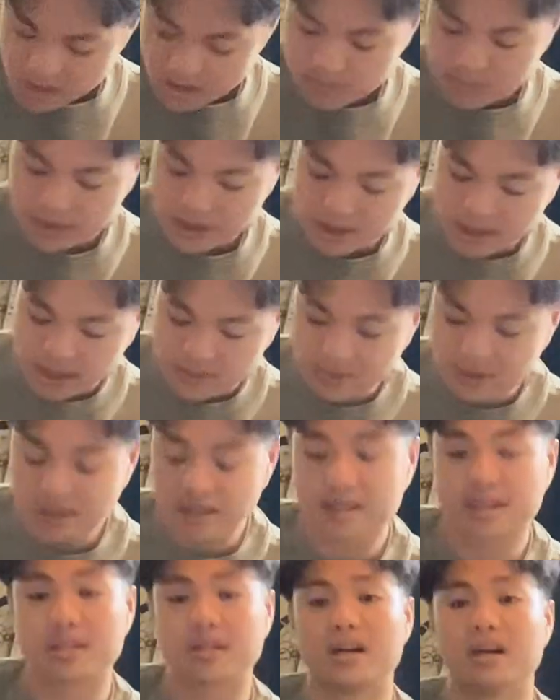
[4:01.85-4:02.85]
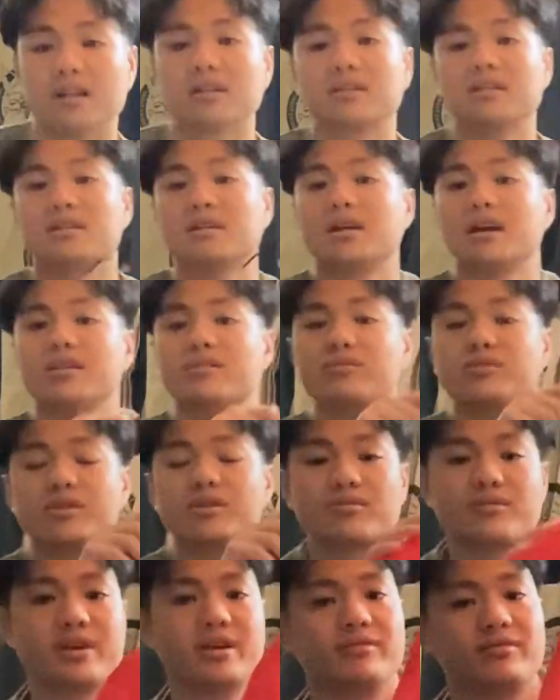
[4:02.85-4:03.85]
But I really like the color. I don't wear
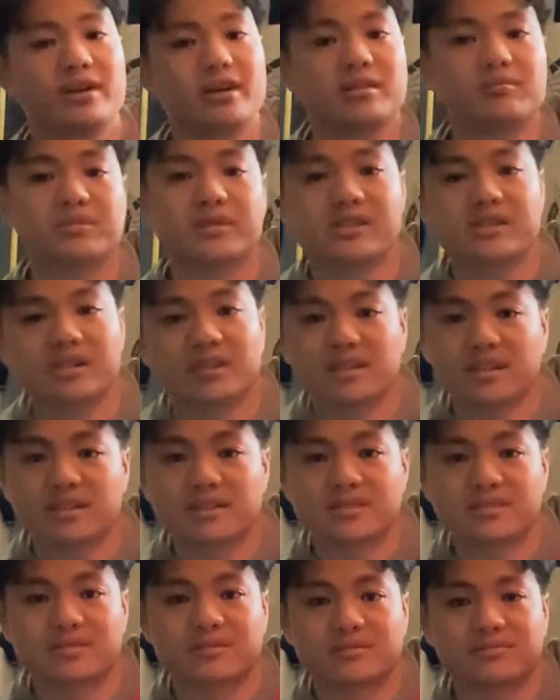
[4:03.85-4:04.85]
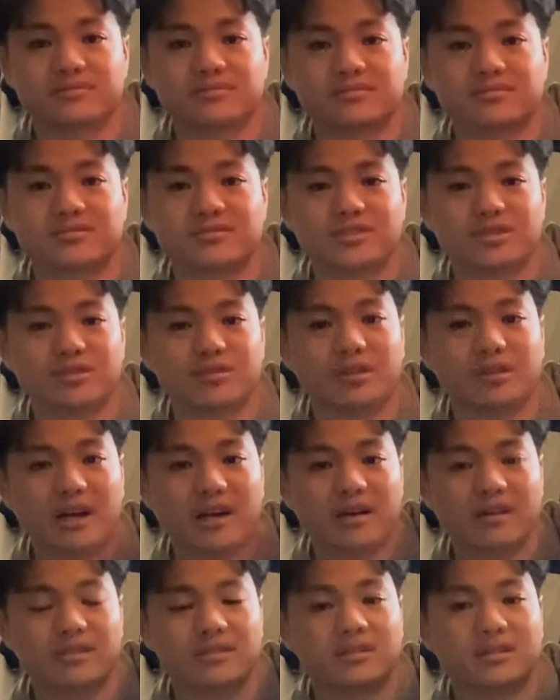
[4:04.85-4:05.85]
red very much. I think it's too
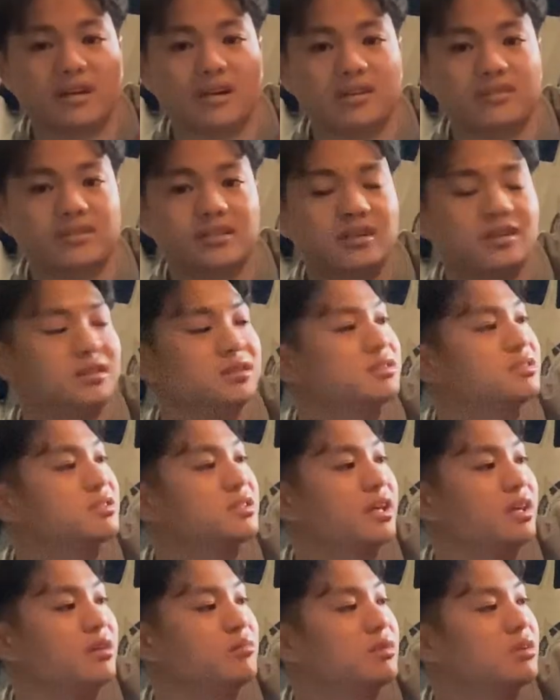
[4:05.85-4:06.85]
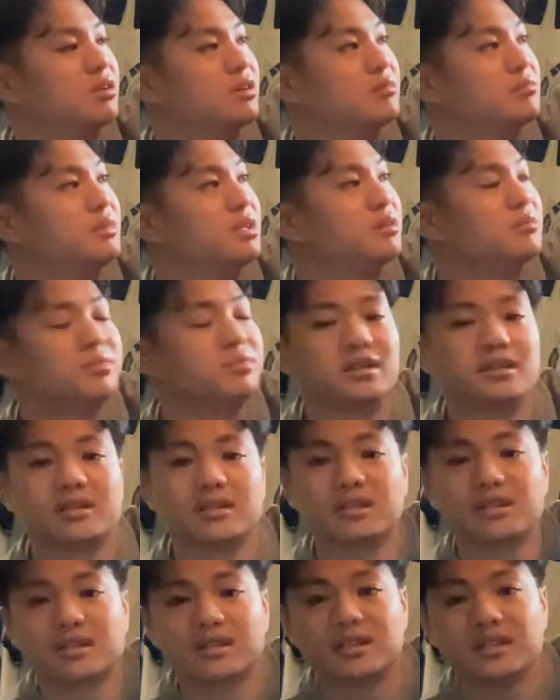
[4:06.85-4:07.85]
loud of a statement on me, but
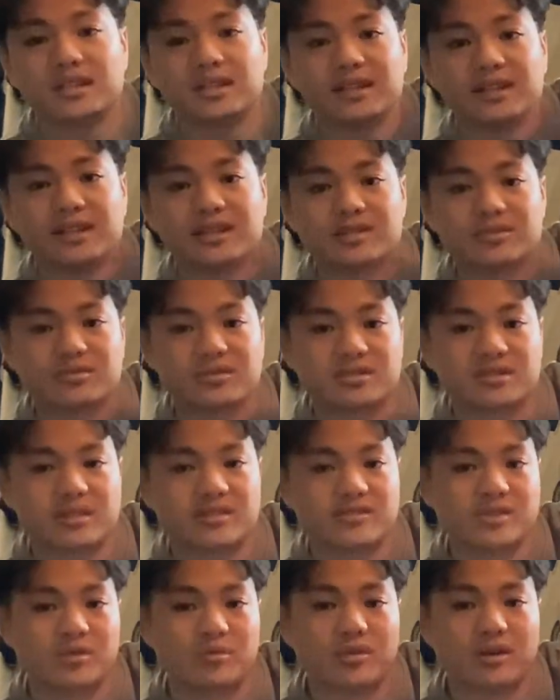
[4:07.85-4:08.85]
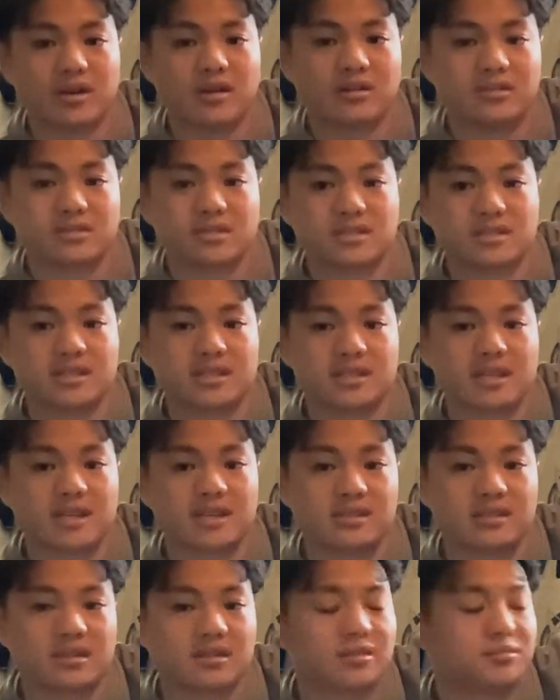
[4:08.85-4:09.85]
this one serves it well since it
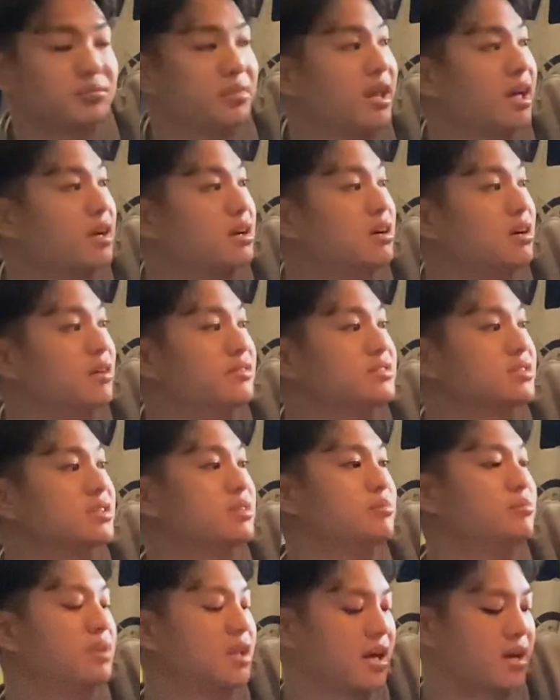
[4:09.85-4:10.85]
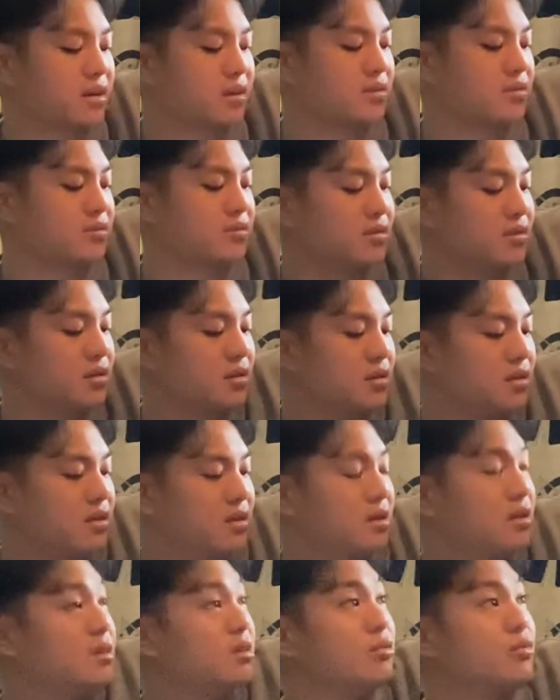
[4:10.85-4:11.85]
has black cuffs and a black
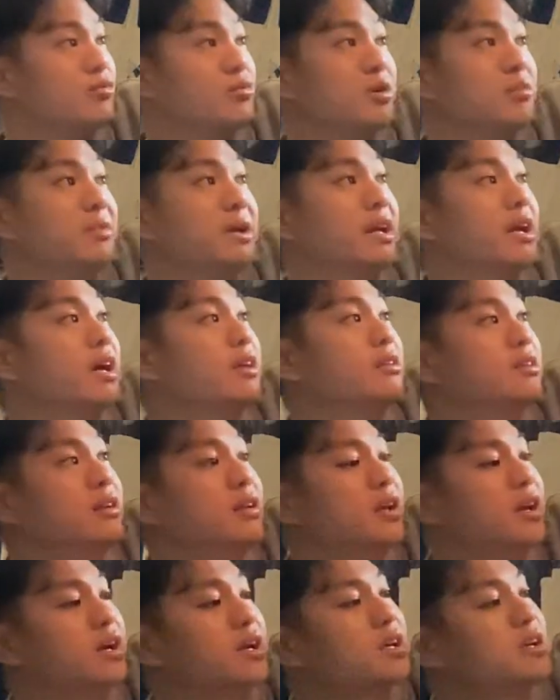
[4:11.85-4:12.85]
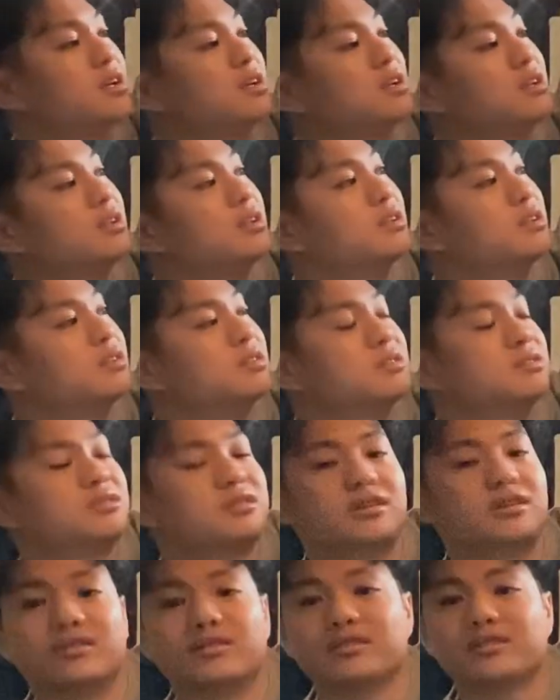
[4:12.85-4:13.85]
ribbing at the neck.
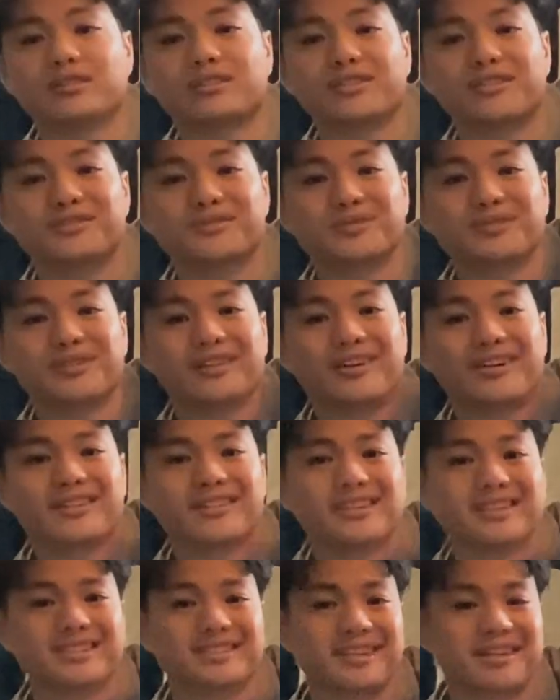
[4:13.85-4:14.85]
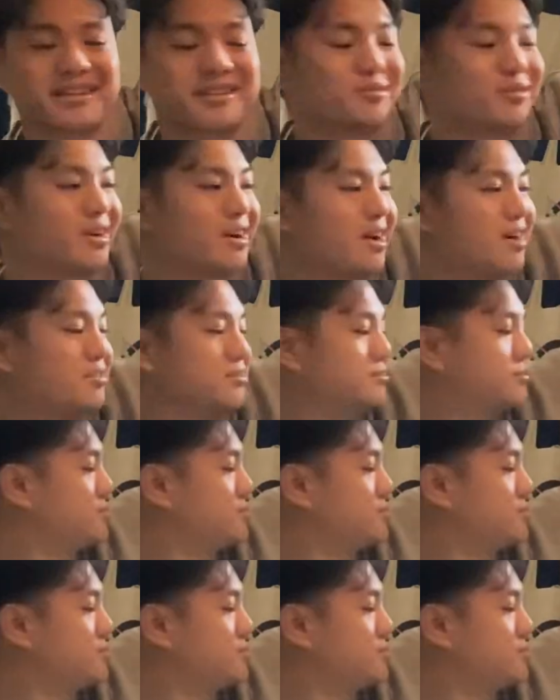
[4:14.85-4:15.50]
So goes with a lot of things I could wear out.